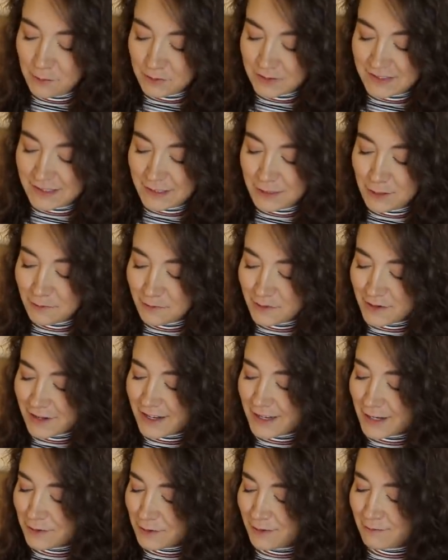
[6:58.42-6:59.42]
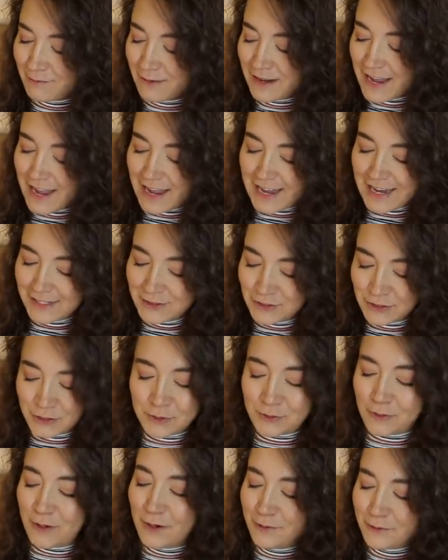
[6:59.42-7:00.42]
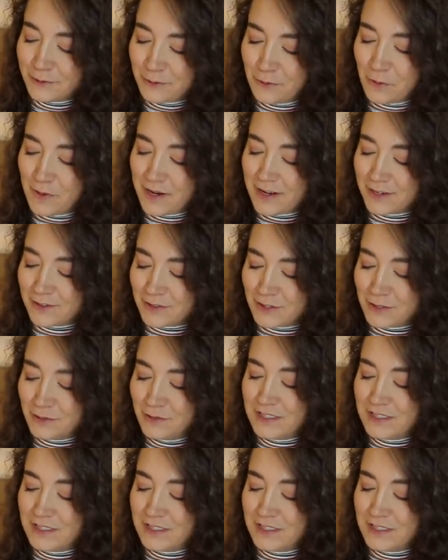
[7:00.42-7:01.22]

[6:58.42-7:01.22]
will sit over here with my aged crone queers who